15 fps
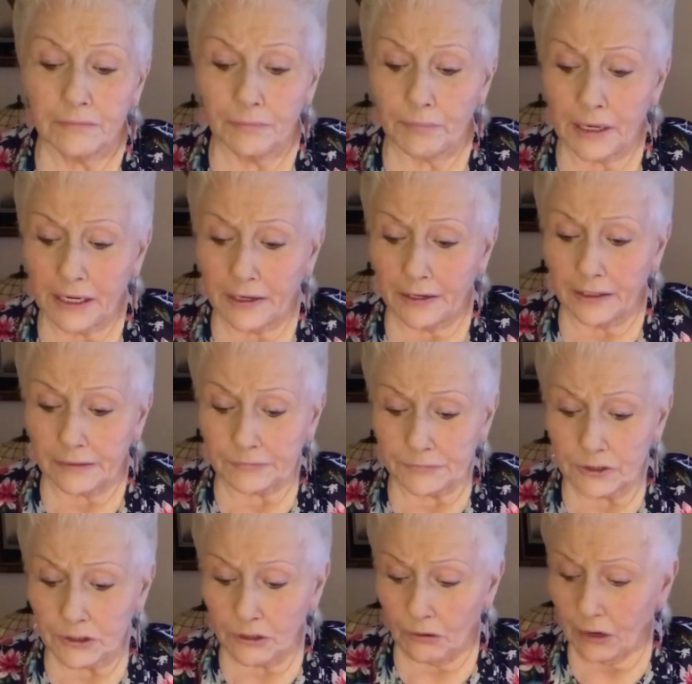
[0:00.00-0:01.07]
But
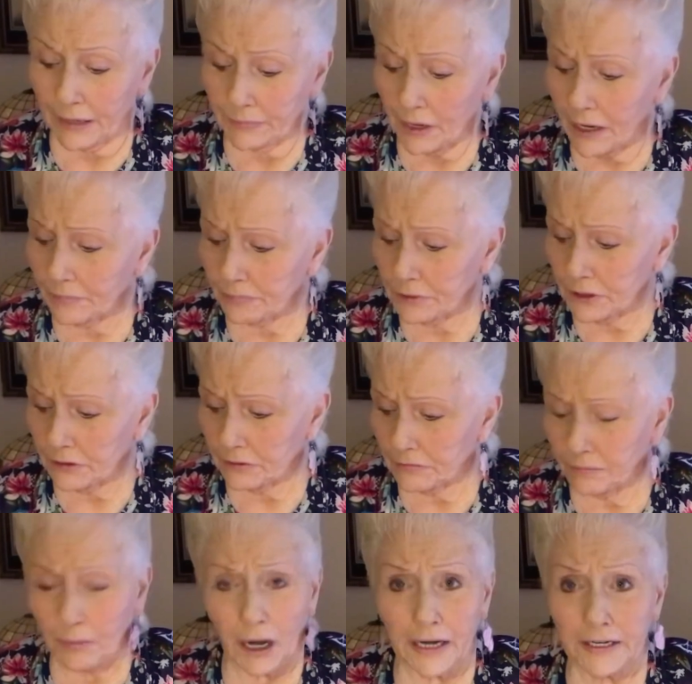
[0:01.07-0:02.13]
so I'm not putting
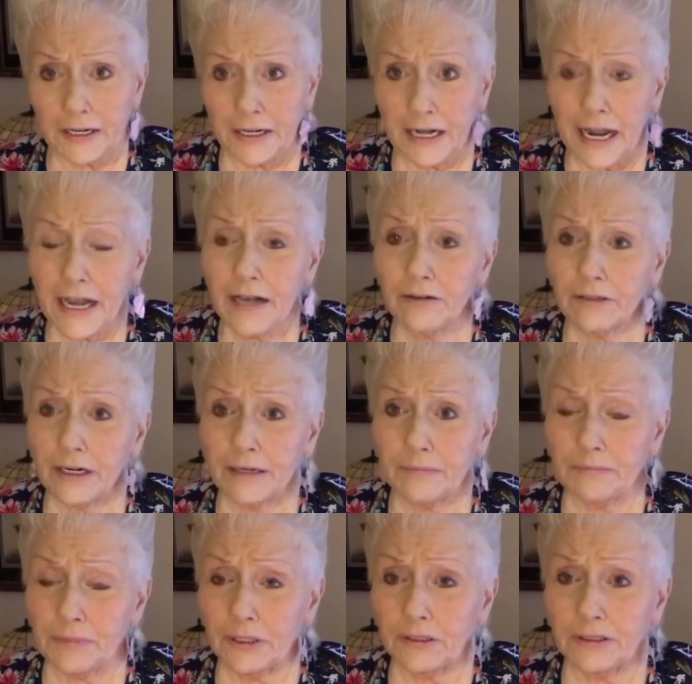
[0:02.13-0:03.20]
Biden down, I'm
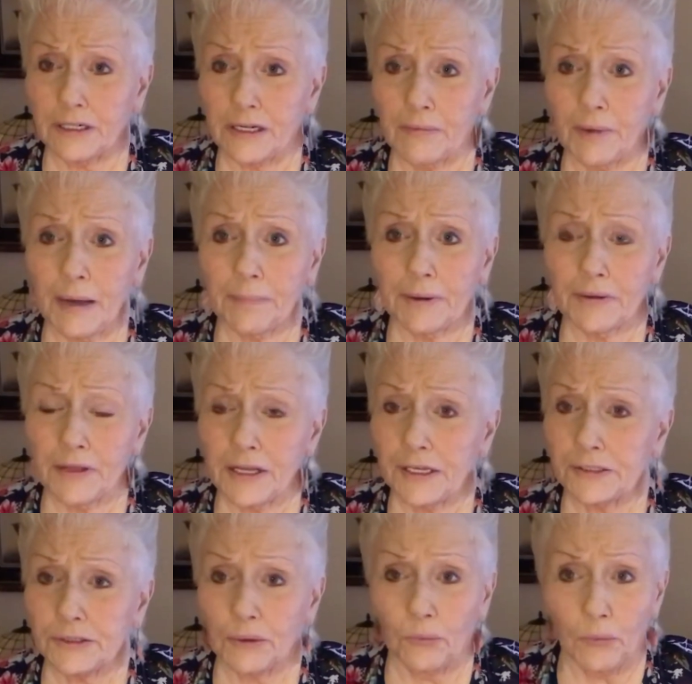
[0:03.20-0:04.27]
building him up. I think
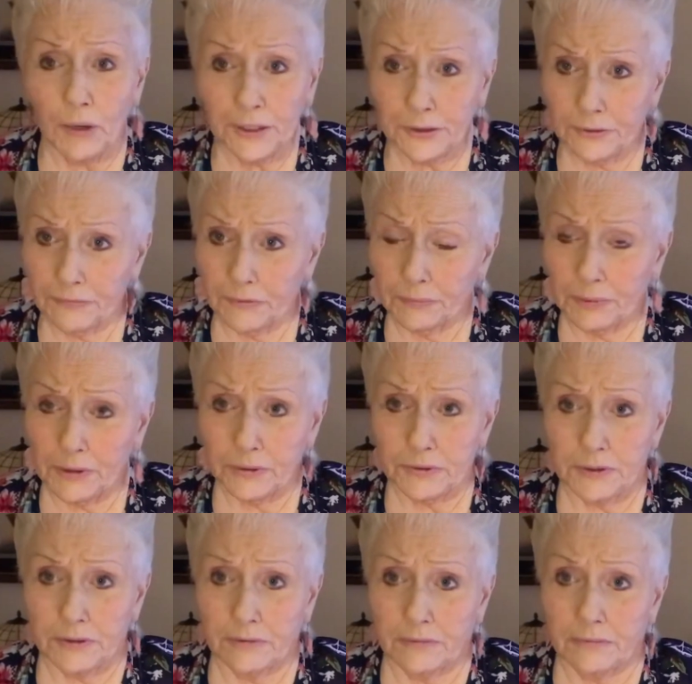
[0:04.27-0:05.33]
he's a wonderful
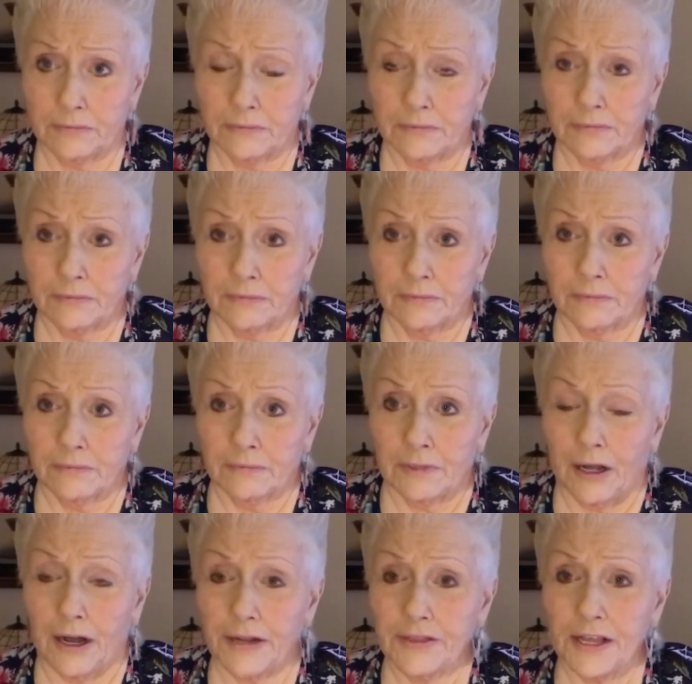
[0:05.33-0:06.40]
person.
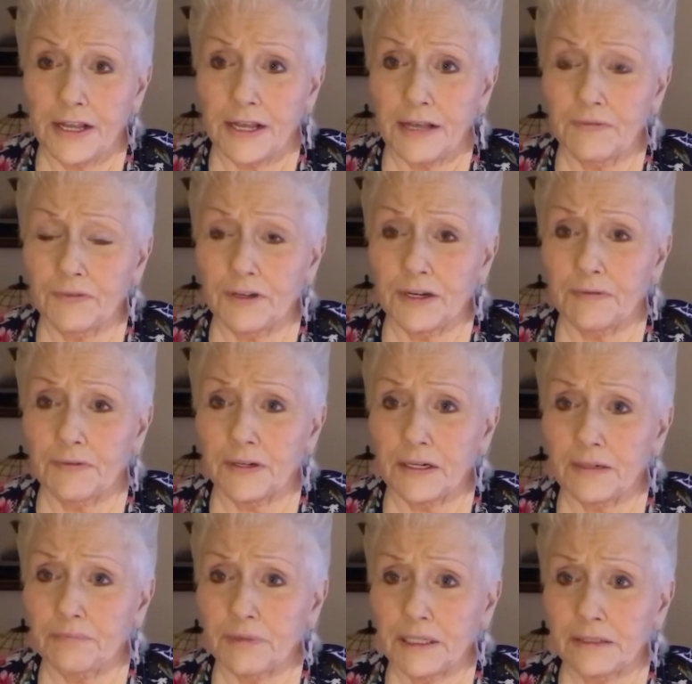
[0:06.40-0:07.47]
I think even if it
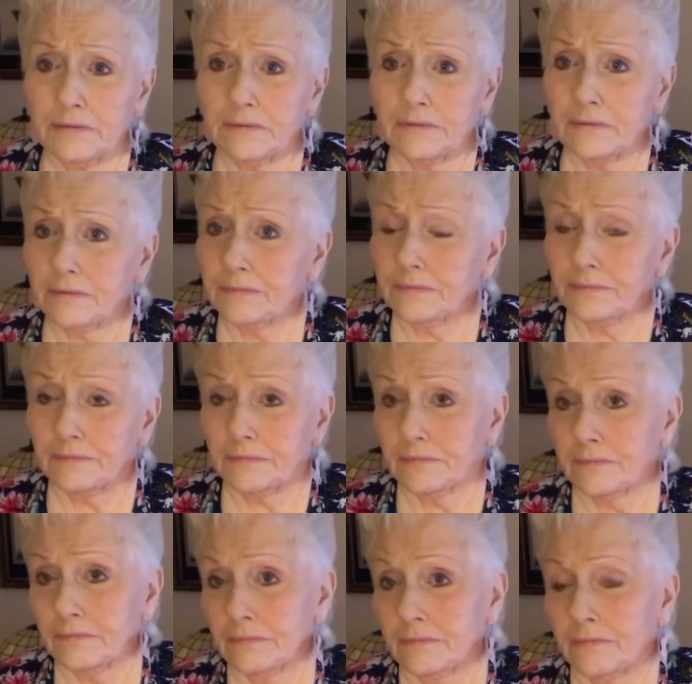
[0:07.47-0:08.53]
had been
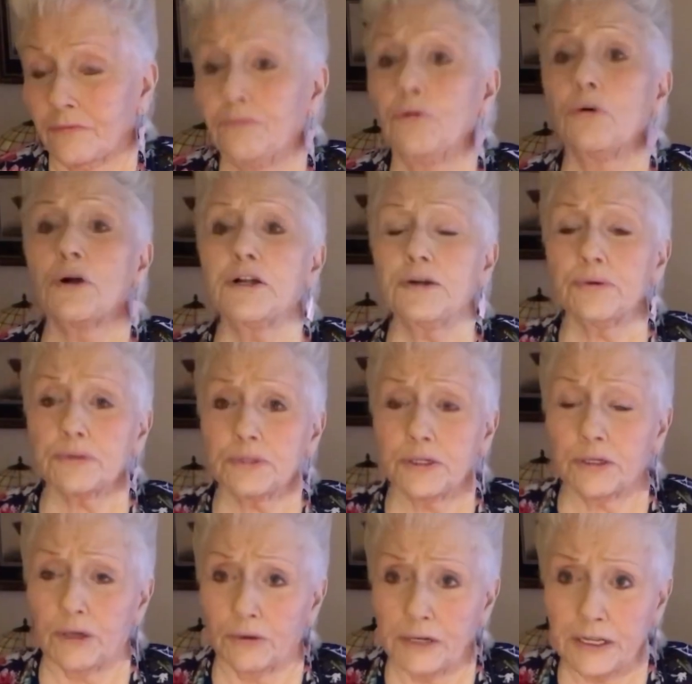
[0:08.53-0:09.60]
4 years
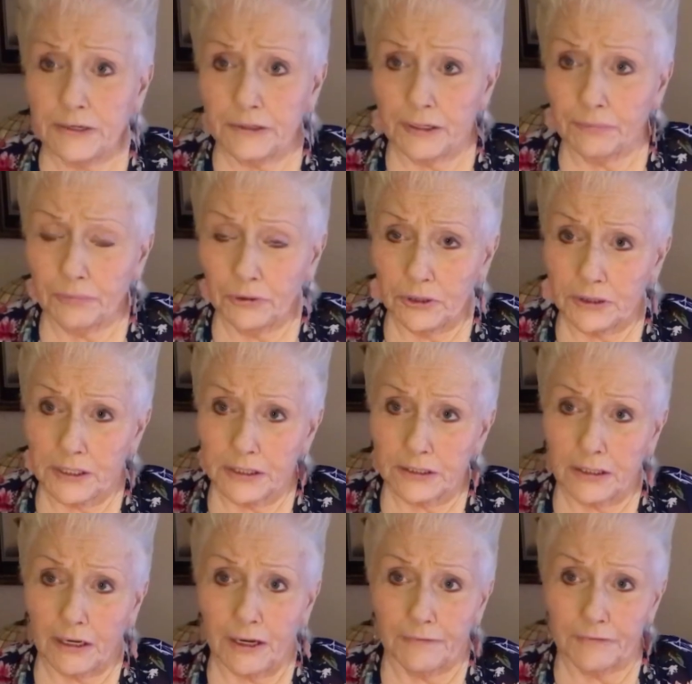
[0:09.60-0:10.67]
ago, he could have pulled this
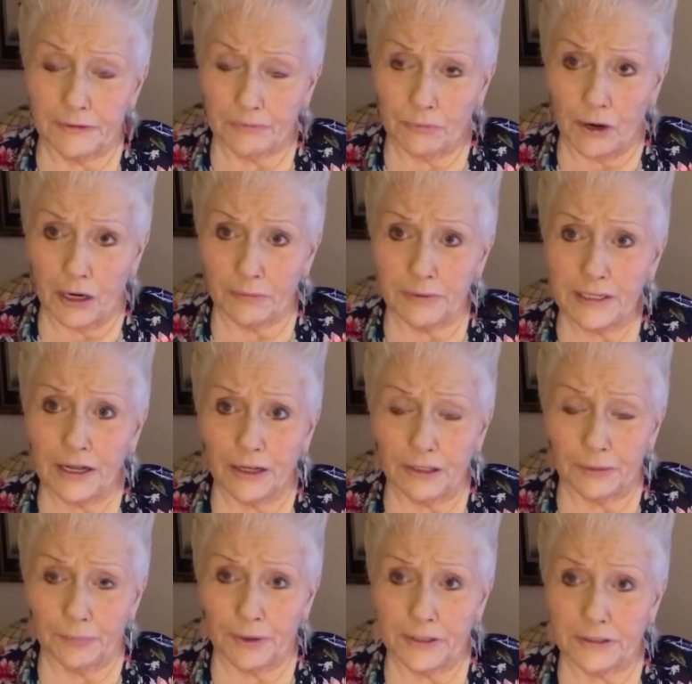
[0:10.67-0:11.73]
off and probably got the
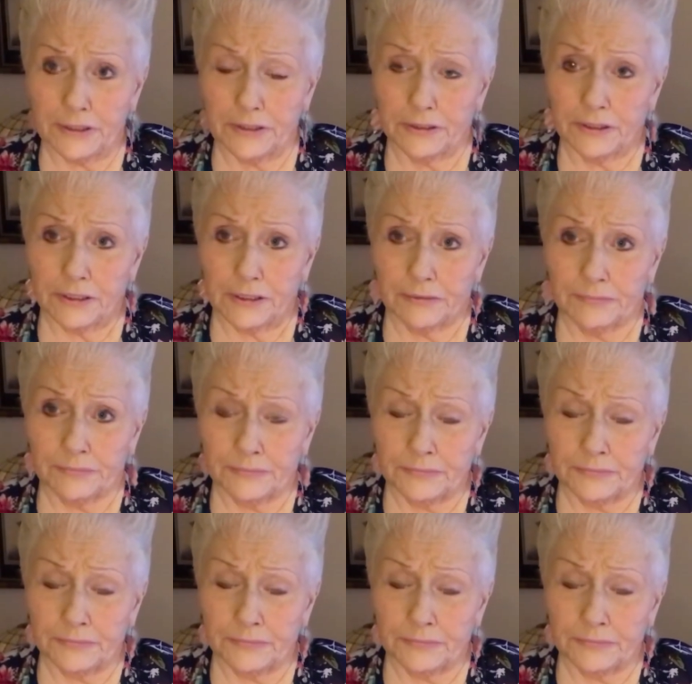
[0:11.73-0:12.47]
presidency.